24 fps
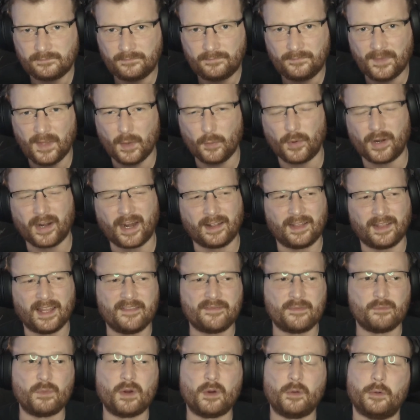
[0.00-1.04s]
Where I live
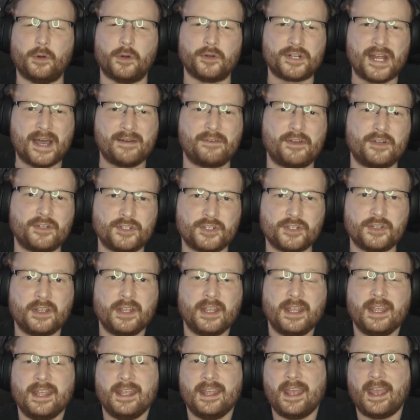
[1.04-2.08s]
and where we were traveling to,
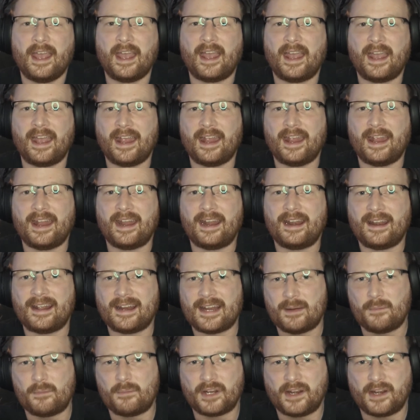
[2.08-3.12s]

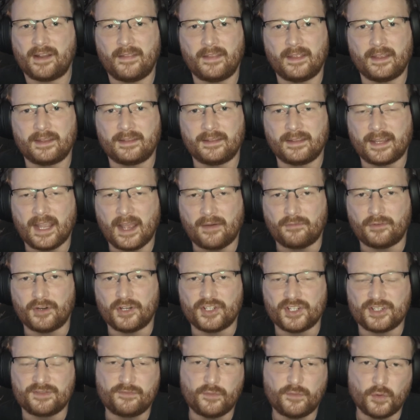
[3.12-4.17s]
99% of the coverage
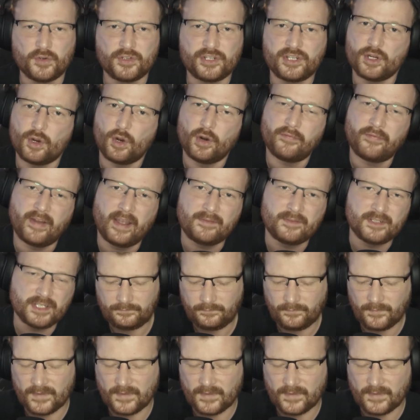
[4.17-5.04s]
is 4G or 5G.